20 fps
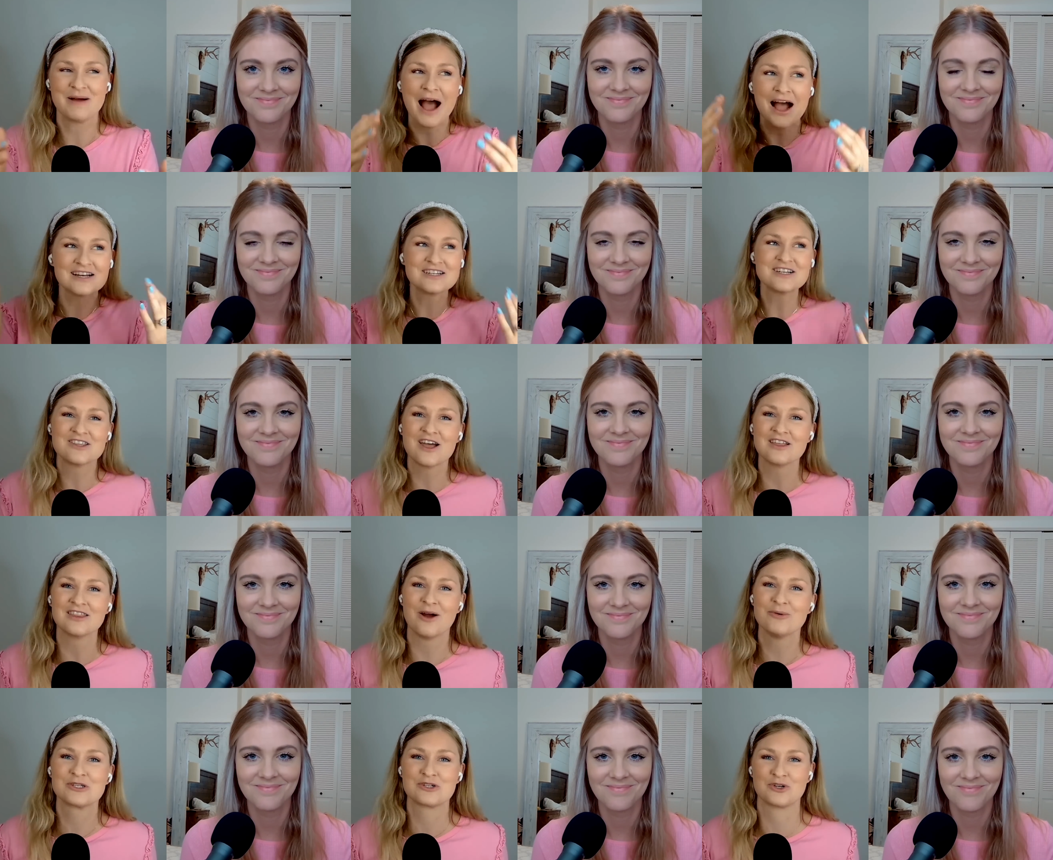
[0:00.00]
Speaker 1: I just thought
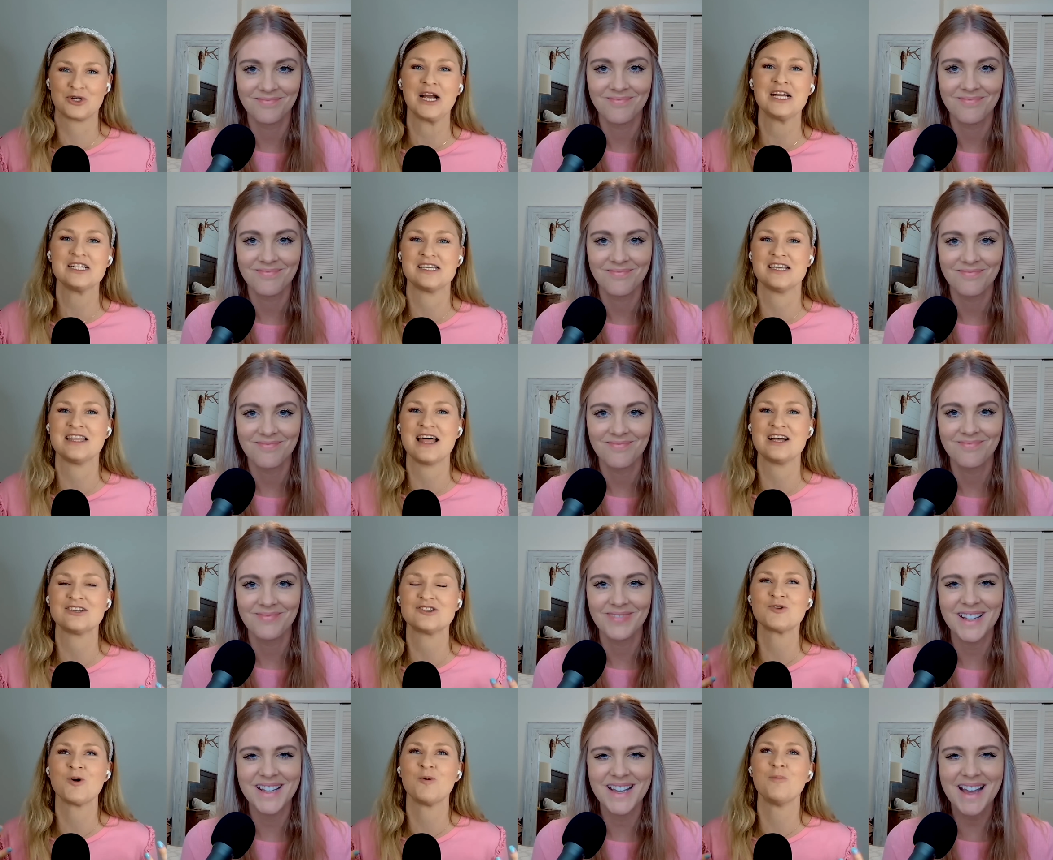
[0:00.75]
that was crazy
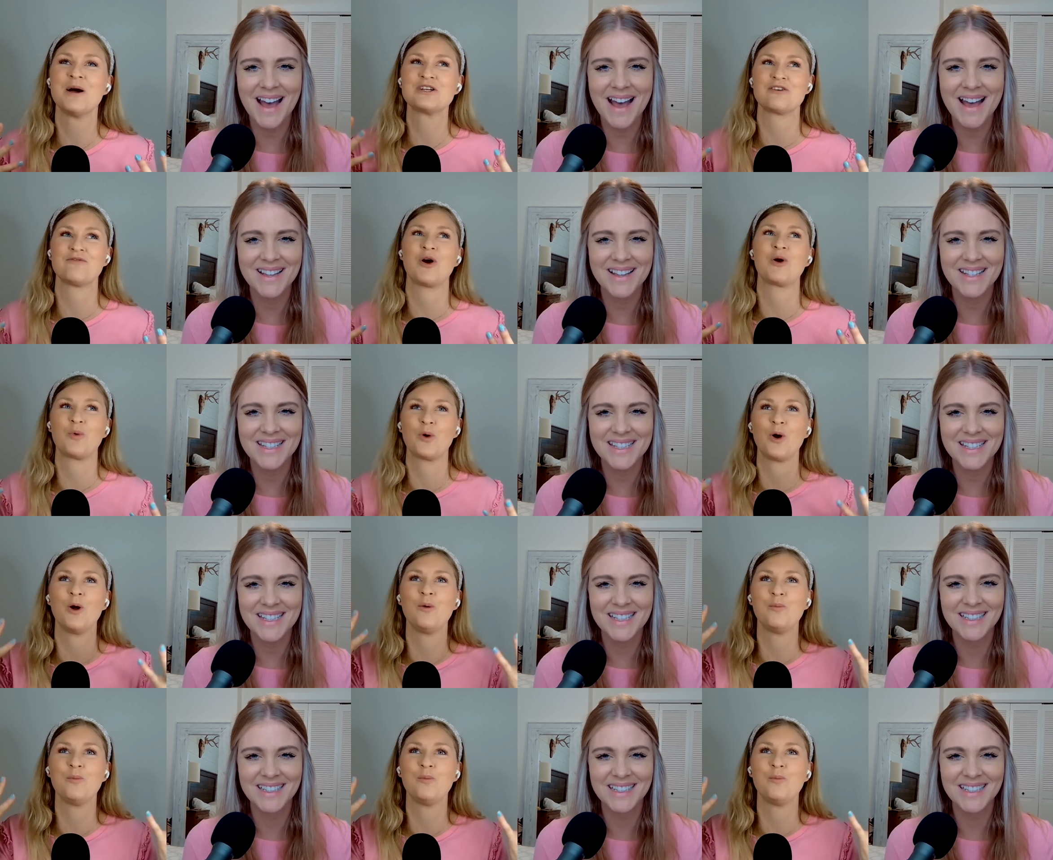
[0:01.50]
that so much of our world